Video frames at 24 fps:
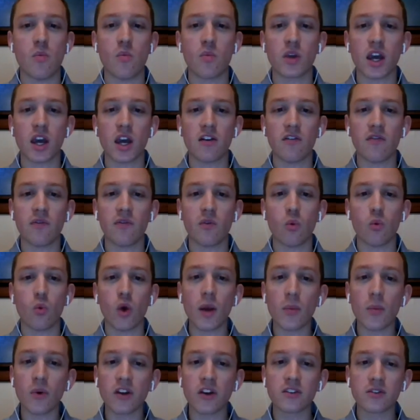kind of
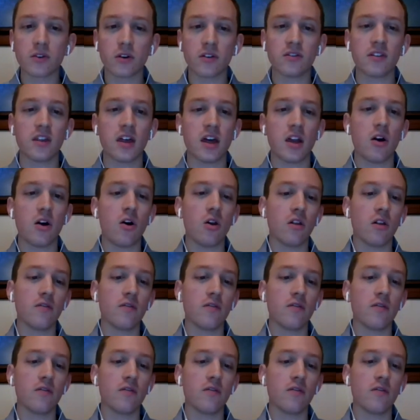web resource that all of the